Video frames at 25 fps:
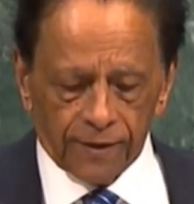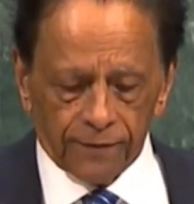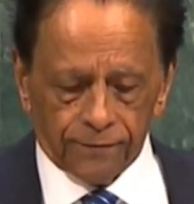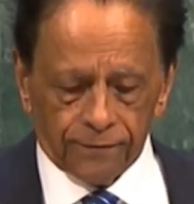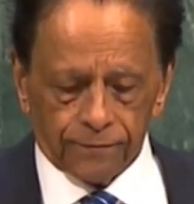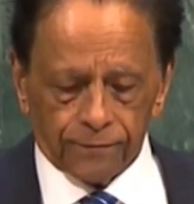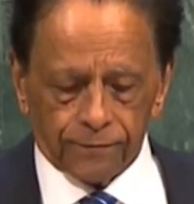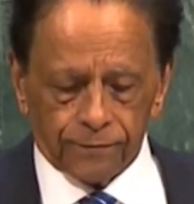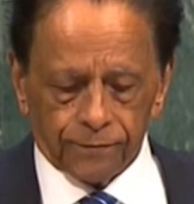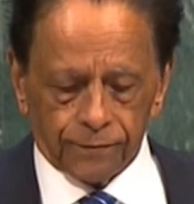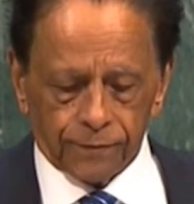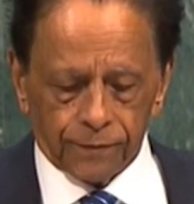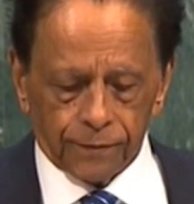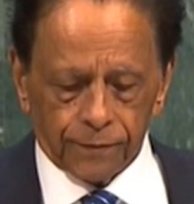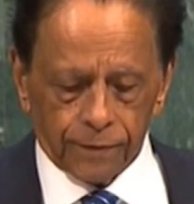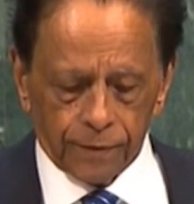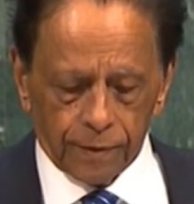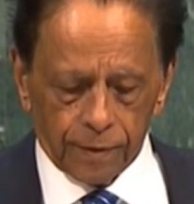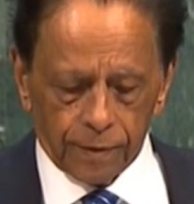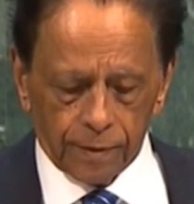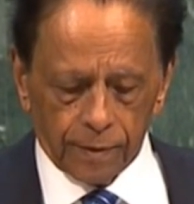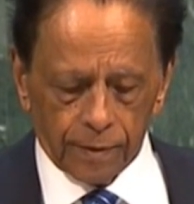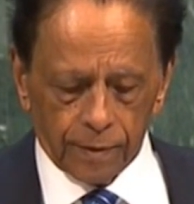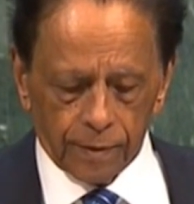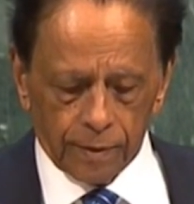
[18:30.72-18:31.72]

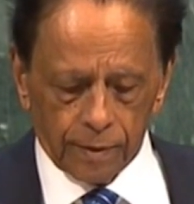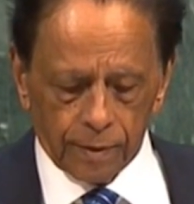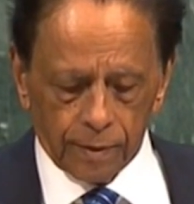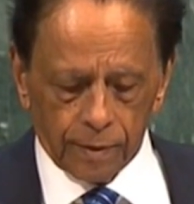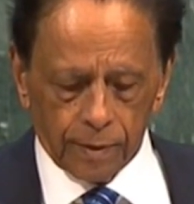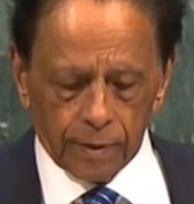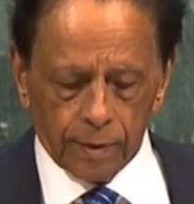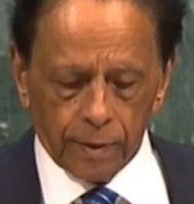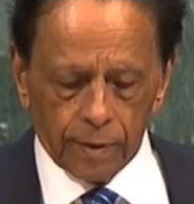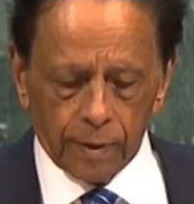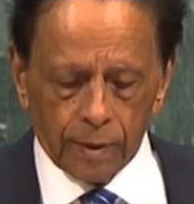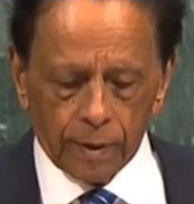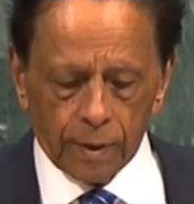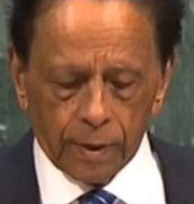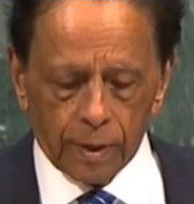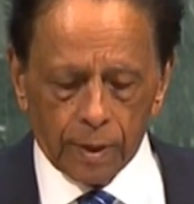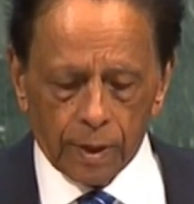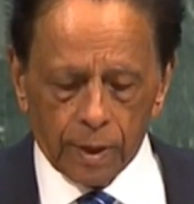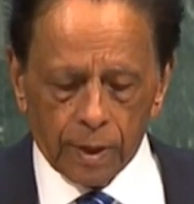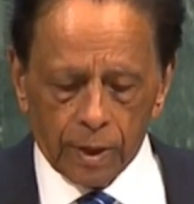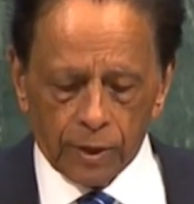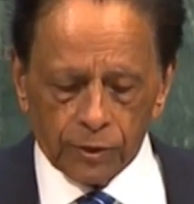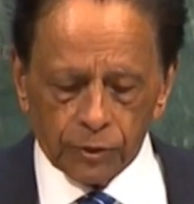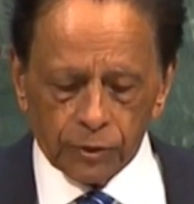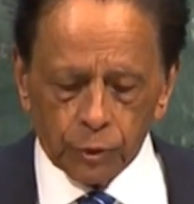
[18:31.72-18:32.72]
Fifth,
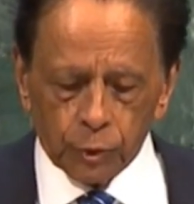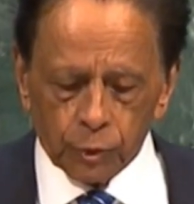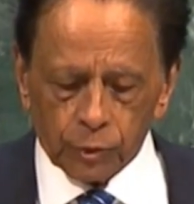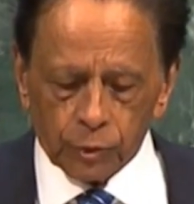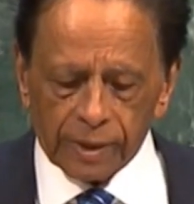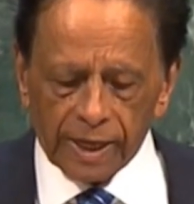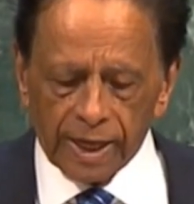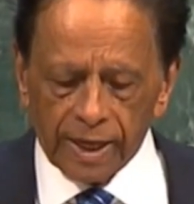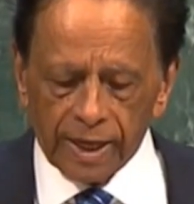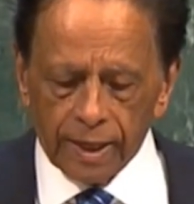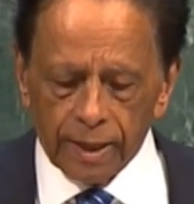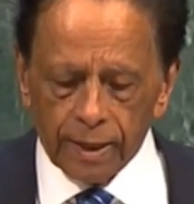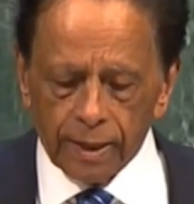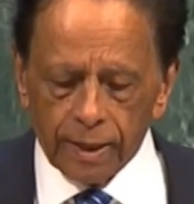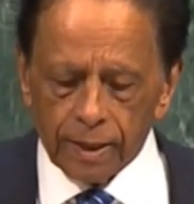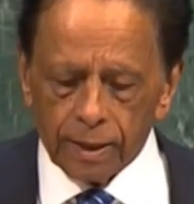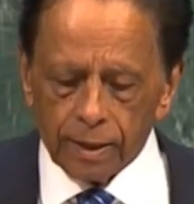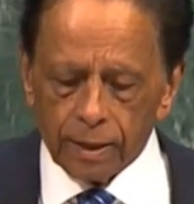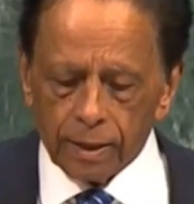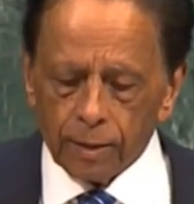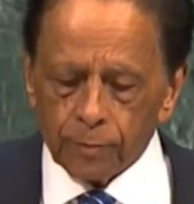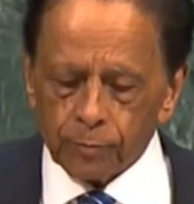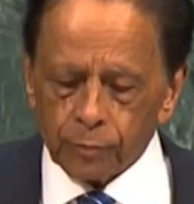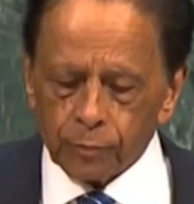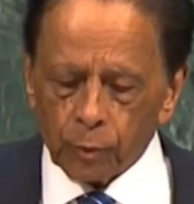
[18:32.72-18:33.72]

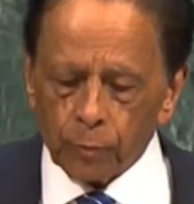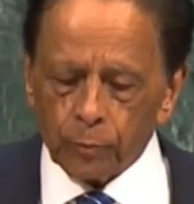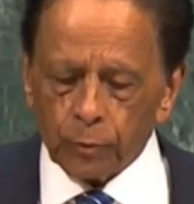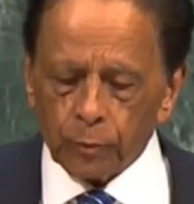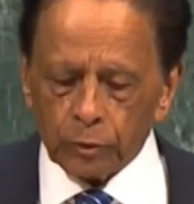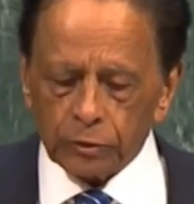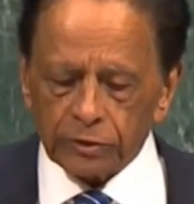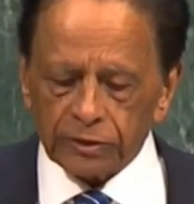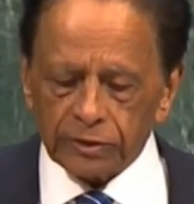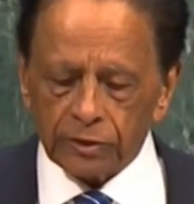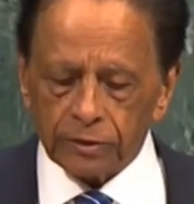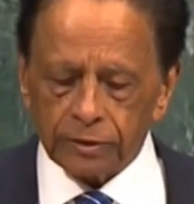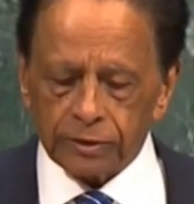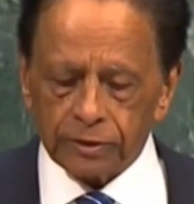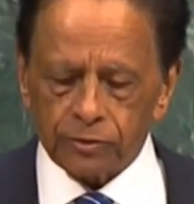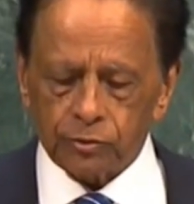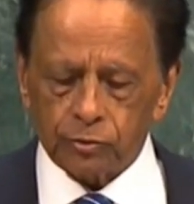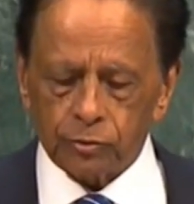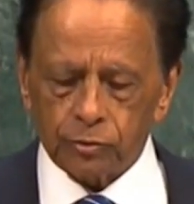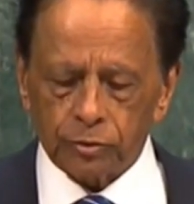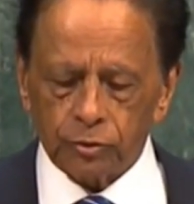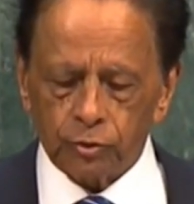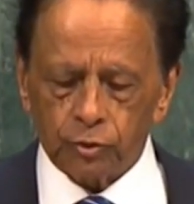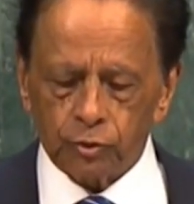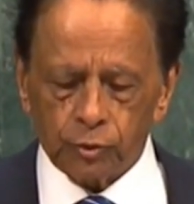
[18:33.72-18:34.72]
UK
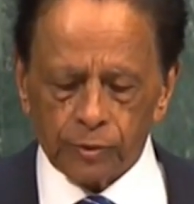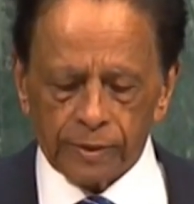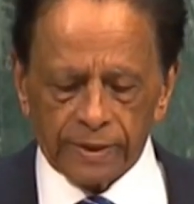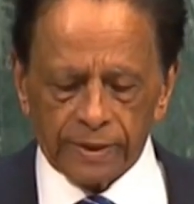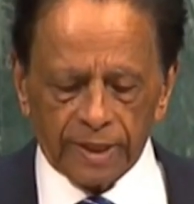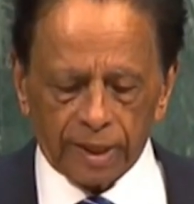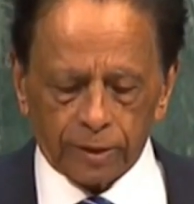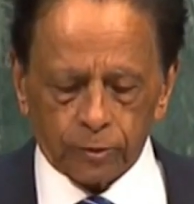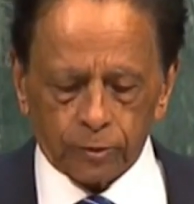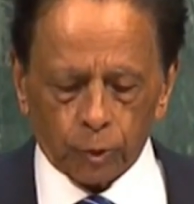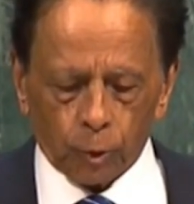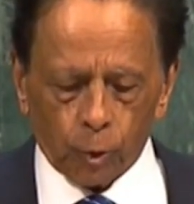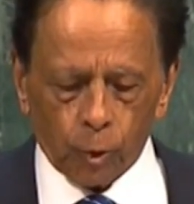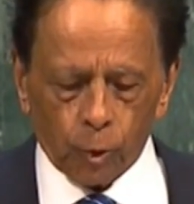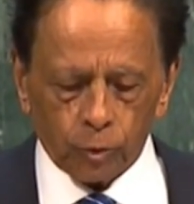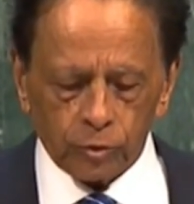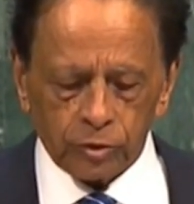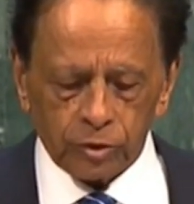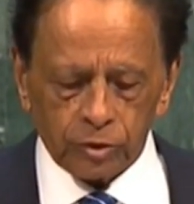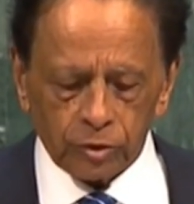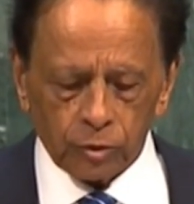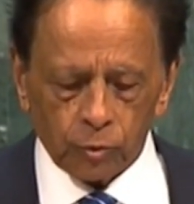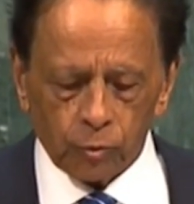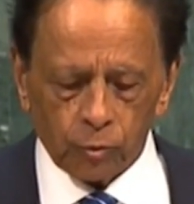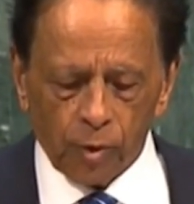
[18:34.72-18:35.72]
proposals during the
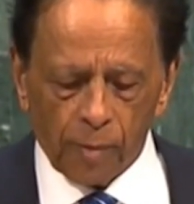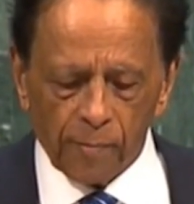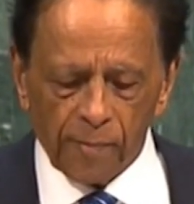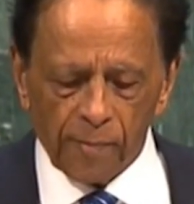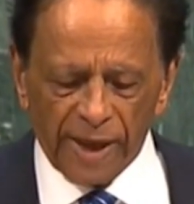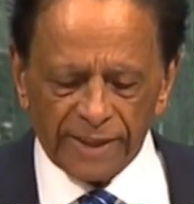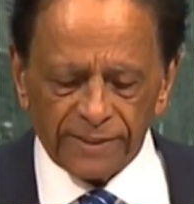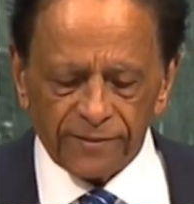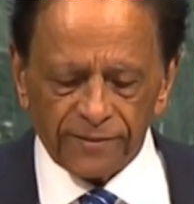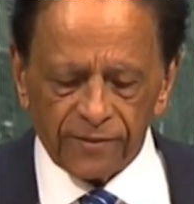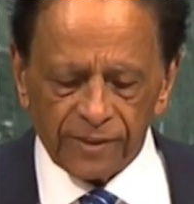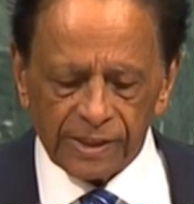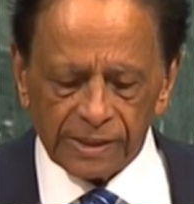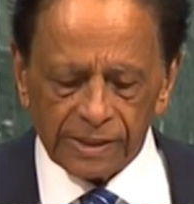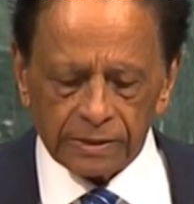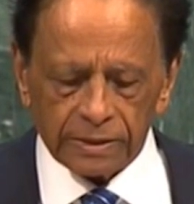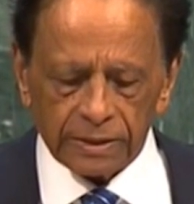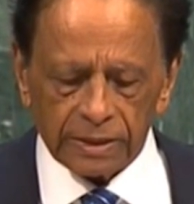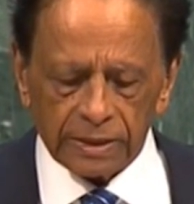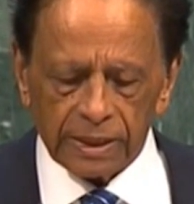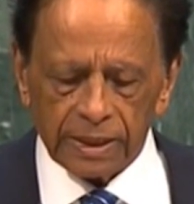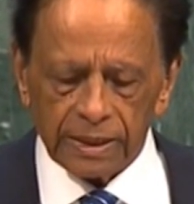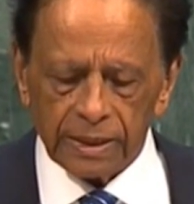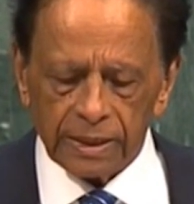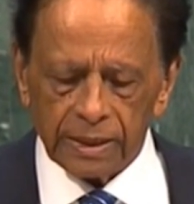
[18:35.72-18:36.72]
talks were
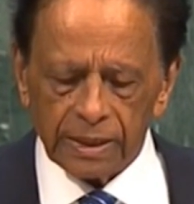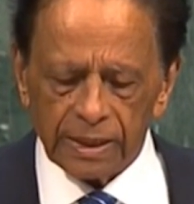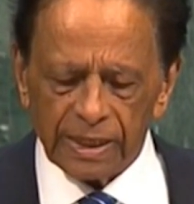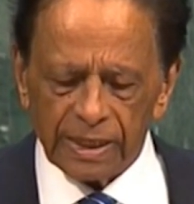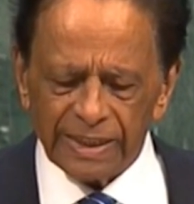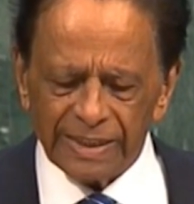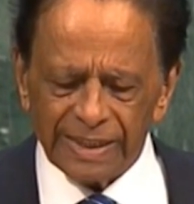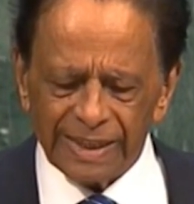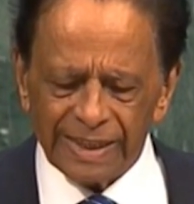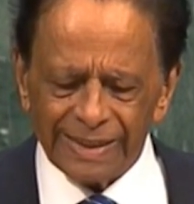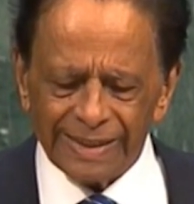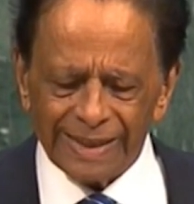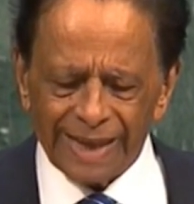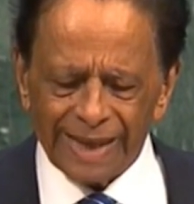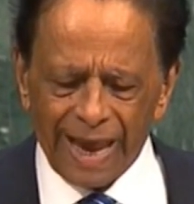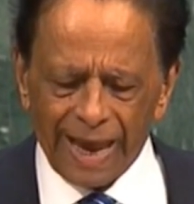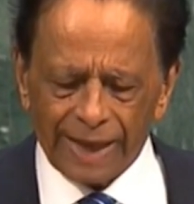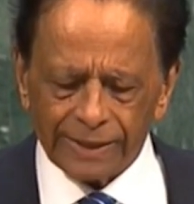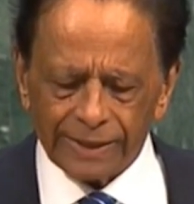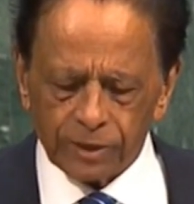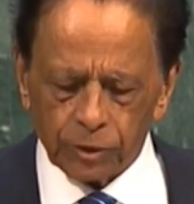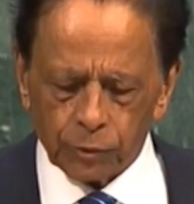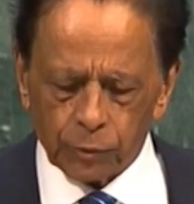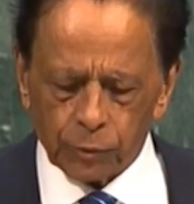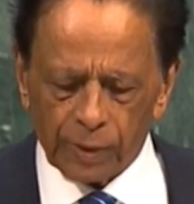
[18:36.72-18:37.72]
manifestly
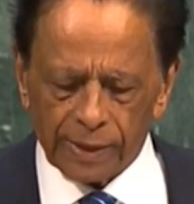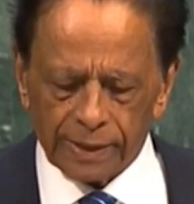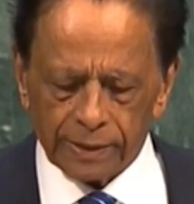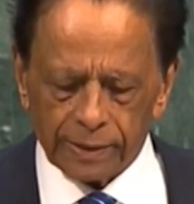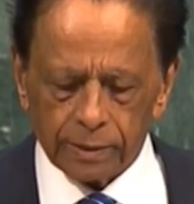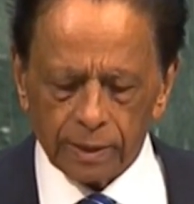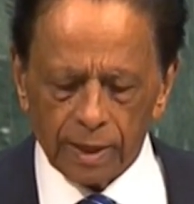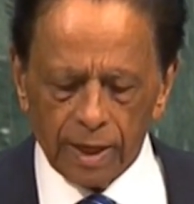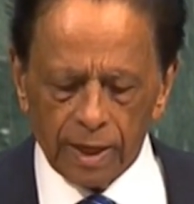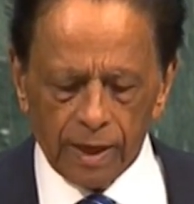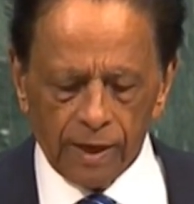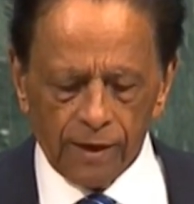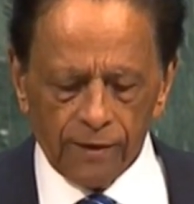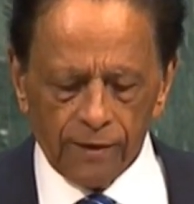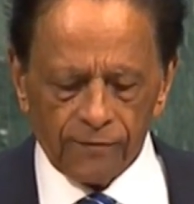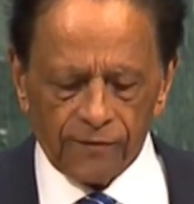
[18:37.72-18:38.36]
inadequate,